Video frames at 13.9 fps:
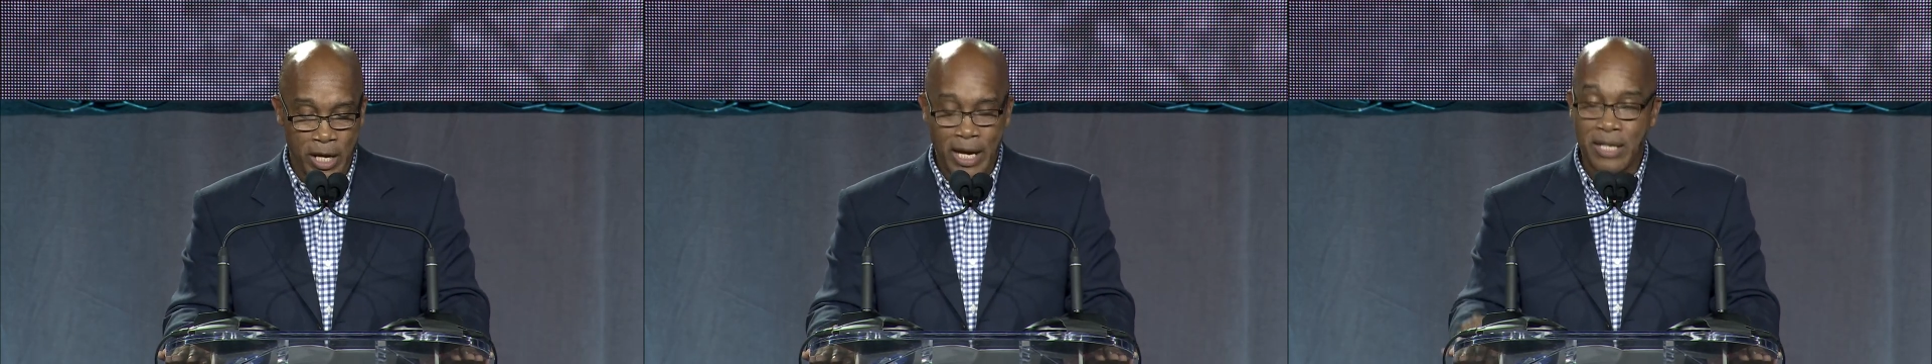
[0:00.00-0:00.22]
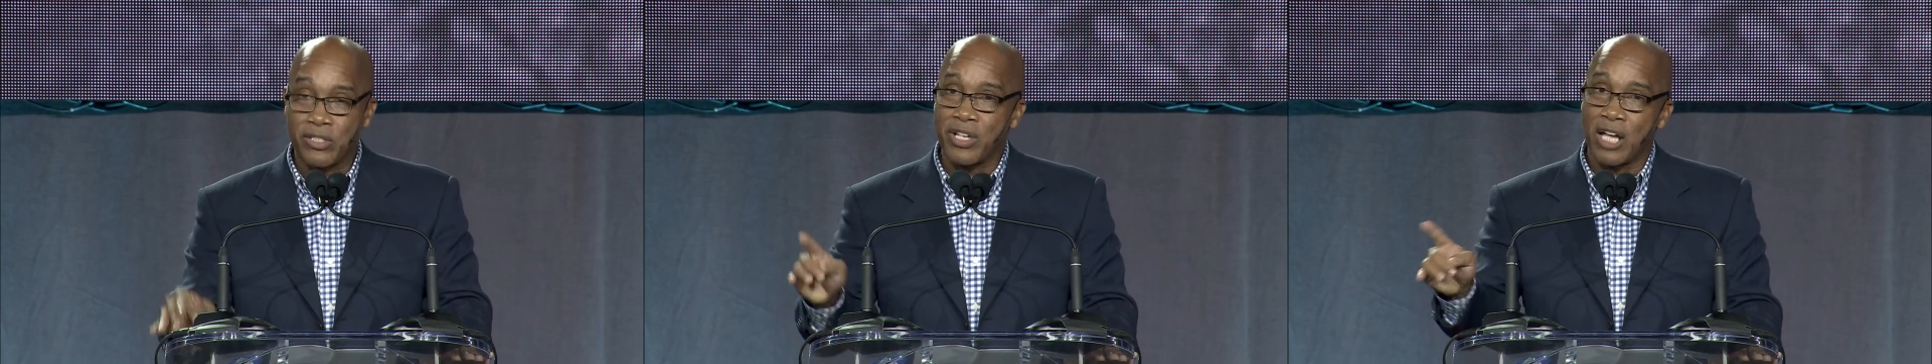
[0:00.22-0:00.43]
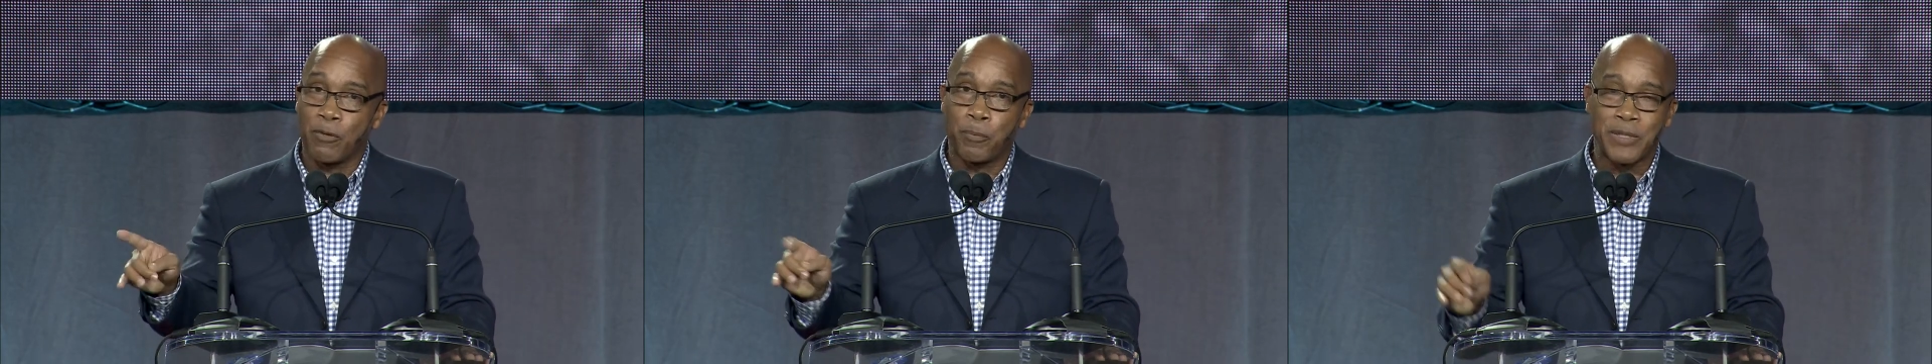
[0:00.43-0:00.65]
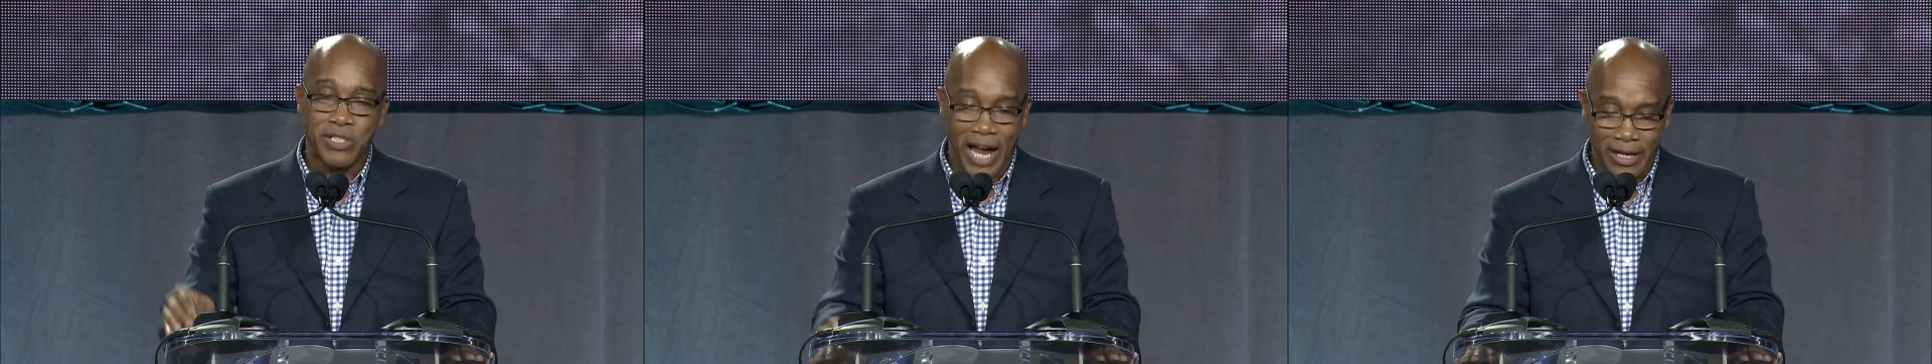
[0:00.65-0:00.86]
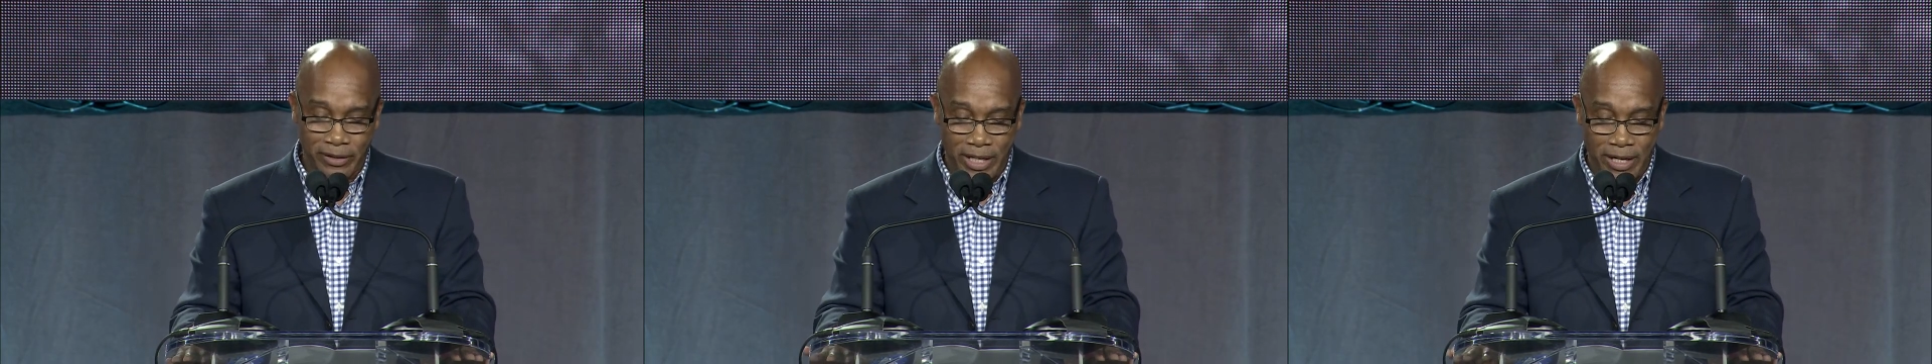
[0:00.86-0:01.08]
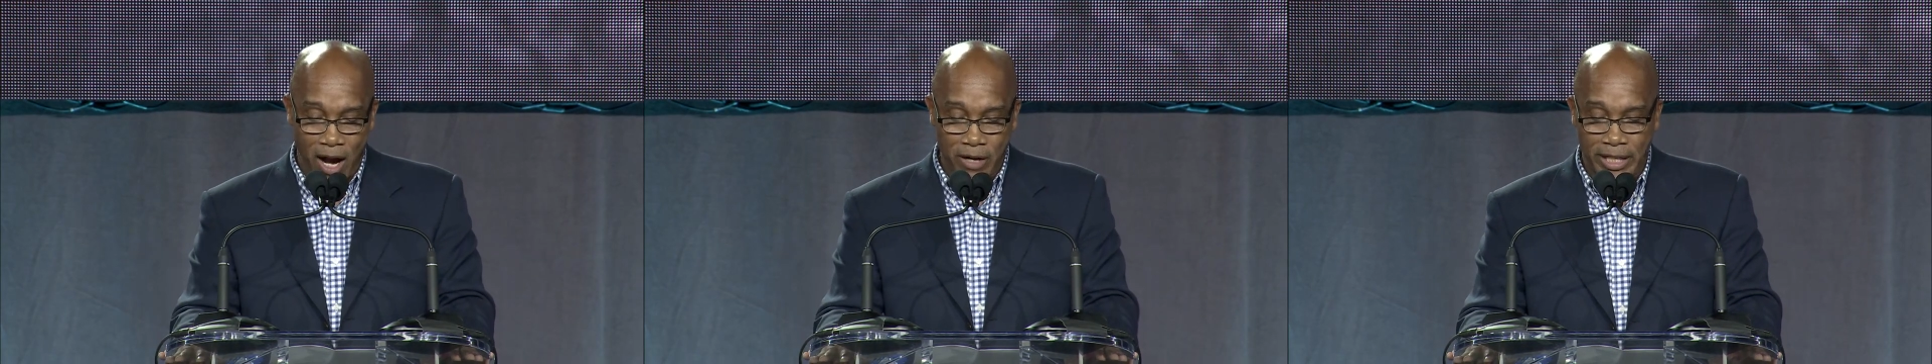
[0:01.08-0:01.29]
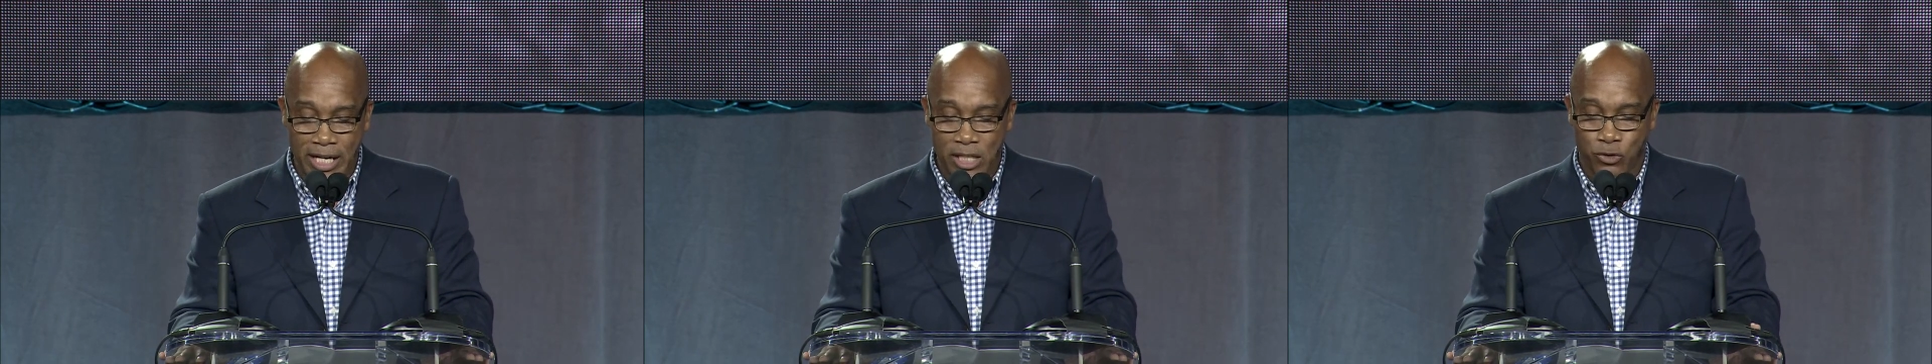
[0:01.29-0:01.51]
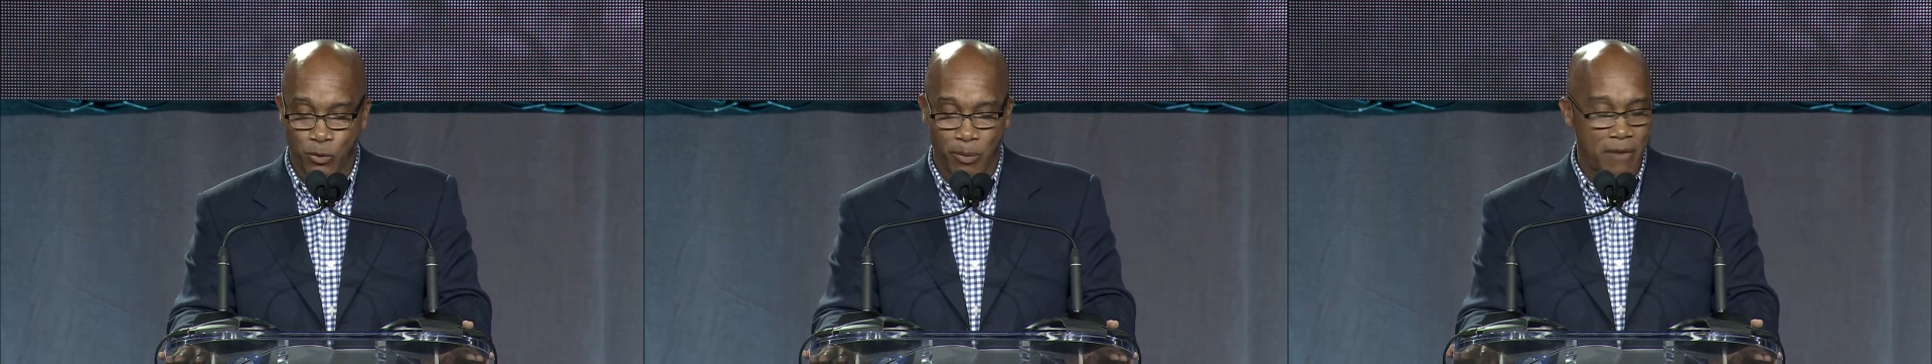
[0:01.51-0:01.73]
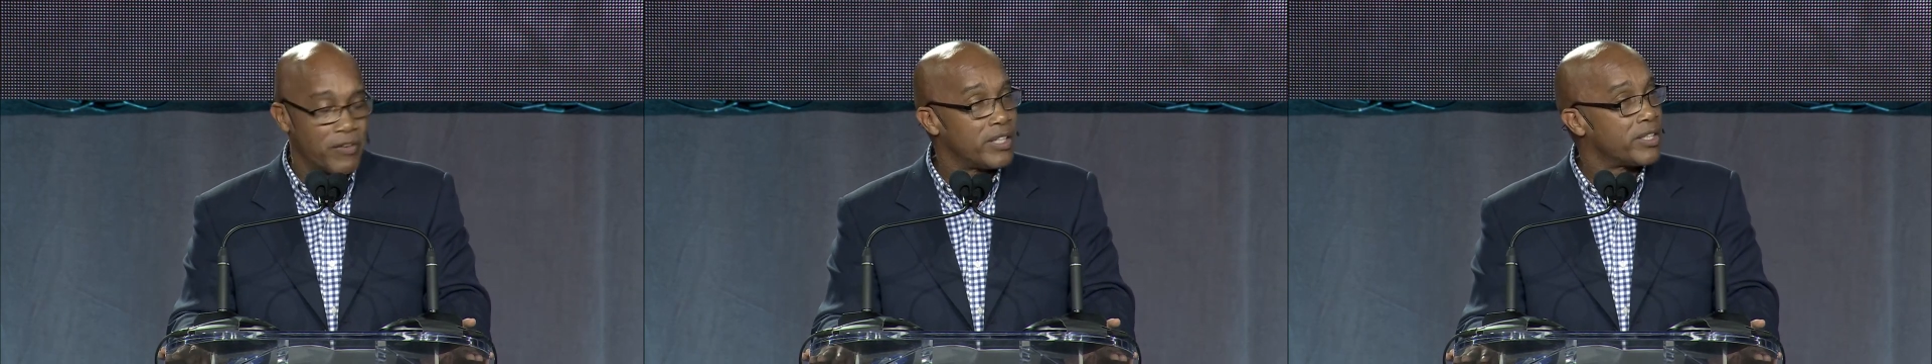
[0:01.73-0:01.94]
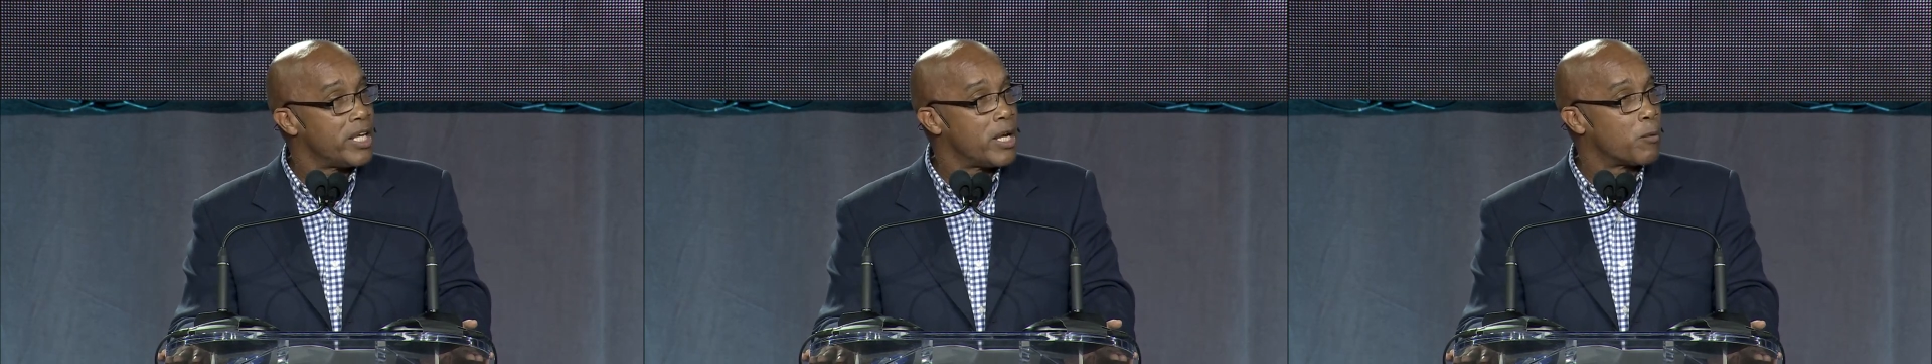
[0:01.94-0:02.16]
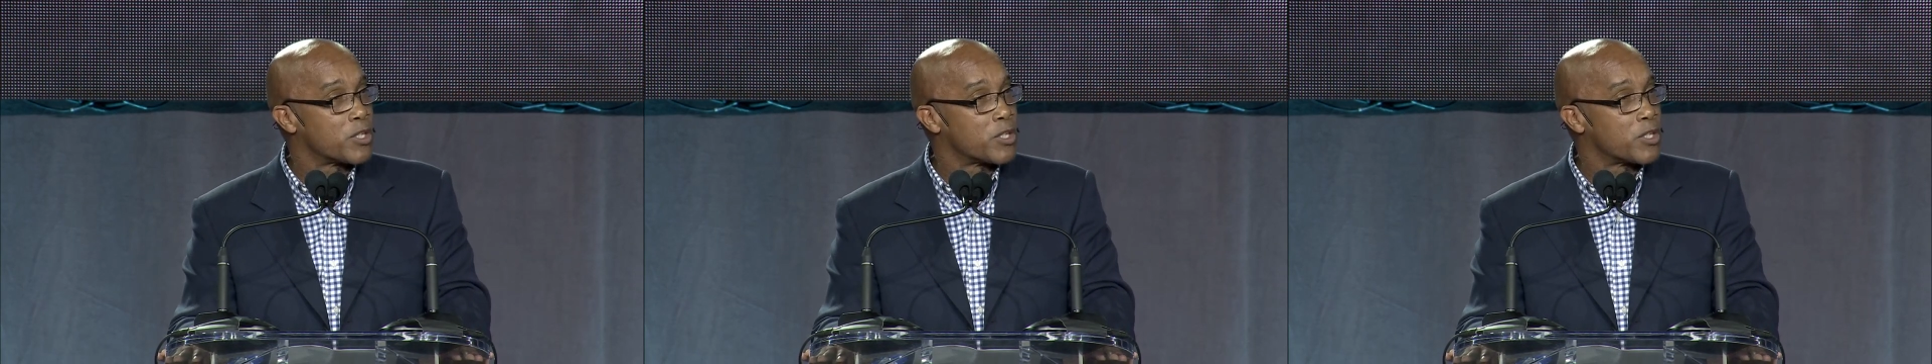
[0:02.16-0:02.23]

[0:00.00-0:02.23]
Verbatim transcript: Instead of protecting our kids from everything,